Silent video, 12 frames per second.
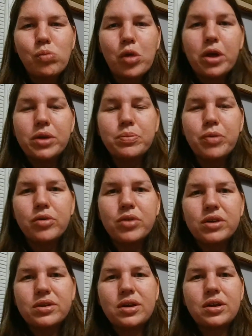It's part of the
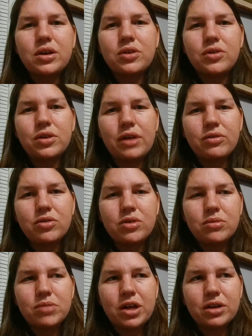reason I didn't do a live stream